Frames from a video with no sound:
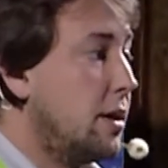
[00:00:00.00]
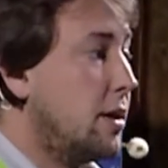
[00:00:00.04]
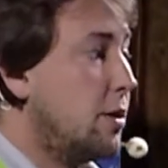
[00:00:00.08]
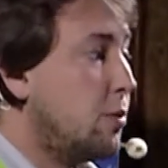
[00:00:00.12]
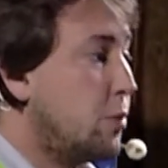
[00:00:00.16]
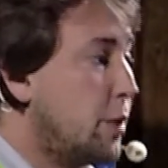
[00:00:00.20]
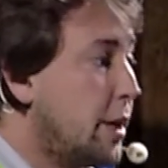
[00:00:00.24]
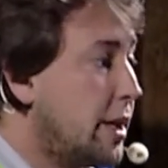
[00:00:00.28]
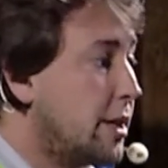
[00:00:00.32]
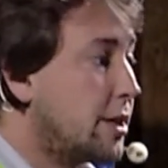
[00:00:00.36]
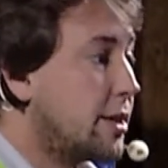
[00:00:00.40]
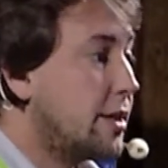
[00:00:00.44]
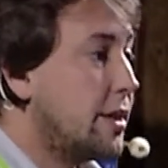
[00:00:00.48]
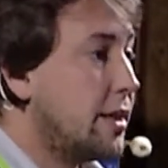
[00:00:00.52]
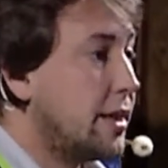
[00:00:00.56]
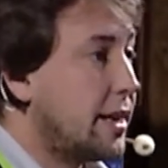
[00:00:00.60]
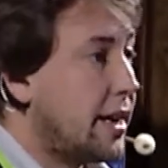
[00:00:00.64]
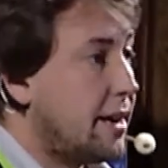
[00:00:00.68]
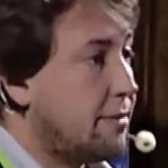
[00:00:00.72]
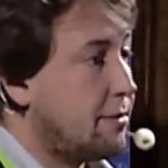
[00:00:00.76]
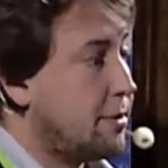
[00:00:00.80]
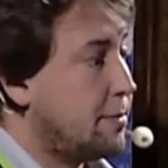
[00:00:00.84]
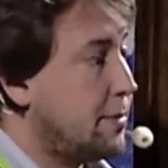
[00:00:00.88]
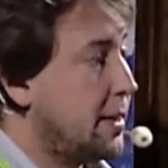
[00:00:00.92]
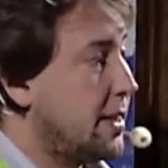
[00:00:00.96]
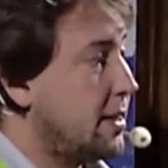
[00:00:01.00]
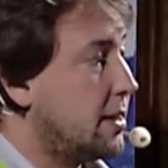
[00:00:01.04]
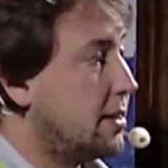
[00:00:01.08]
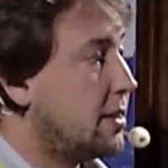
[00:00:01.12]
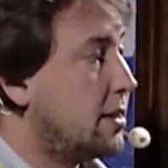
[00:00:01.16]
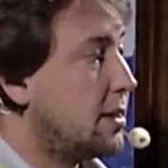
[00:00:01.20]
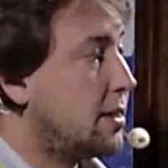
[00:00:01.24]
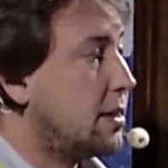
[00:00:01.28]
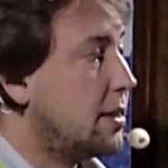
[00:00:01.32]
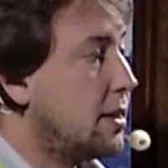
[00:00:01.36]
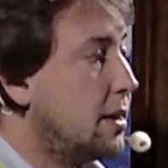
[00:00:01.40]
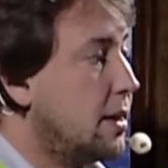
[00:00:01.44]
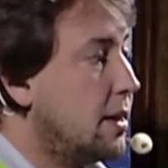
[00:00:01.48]
regional
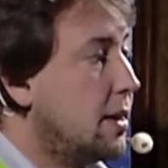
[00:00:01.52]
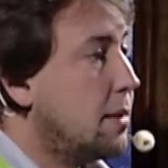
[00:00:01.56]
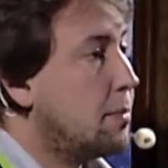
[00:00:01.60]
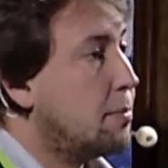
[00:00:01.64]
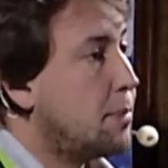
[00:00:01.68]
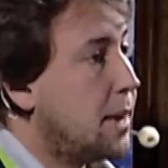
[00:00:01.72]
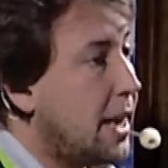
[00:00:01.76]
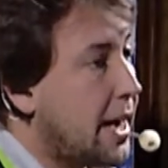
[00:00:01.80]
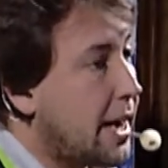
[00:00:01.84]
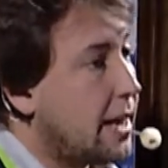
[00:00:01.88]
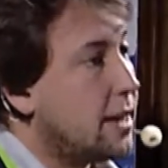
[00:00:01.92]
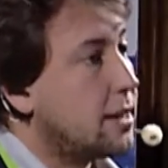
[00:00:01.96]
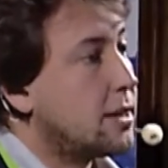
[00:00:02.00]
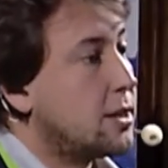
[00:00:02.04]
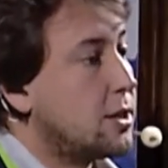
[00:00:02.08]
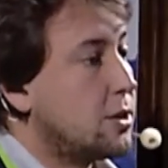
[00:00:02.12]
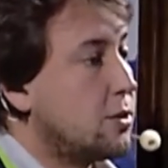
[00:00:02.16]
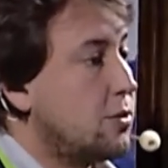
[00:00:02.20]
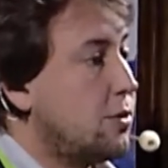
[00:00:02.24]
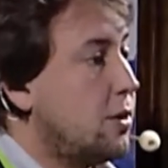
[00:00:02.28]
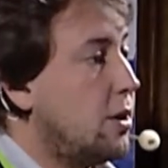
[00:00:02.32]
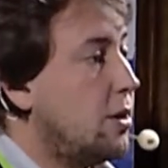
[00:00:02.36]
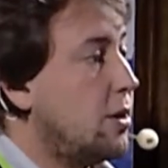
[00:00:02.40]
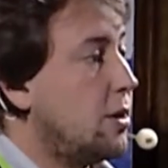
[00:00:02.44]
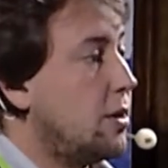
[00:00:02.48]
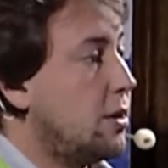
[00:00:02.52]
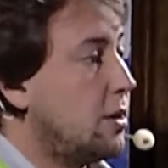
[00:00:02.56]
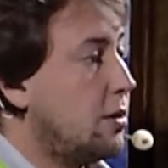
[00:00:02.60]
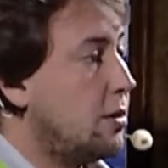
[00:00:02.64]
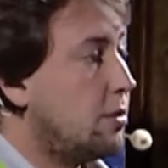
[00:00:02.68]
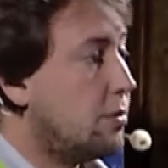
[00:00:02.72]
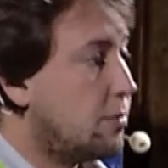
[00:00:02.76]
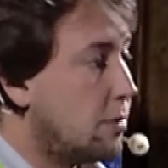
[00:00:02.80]
governments play a strong